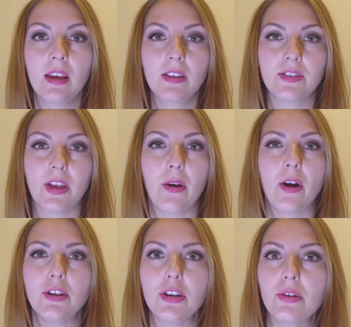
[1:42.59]
So
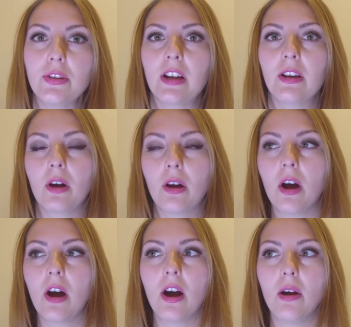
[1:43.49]
I knew
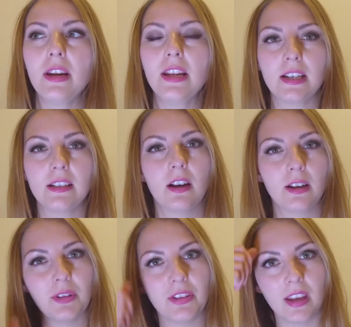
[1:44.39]
that I needed
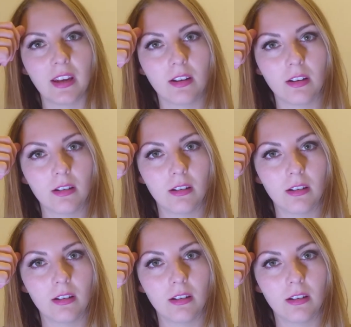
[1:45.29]
time to think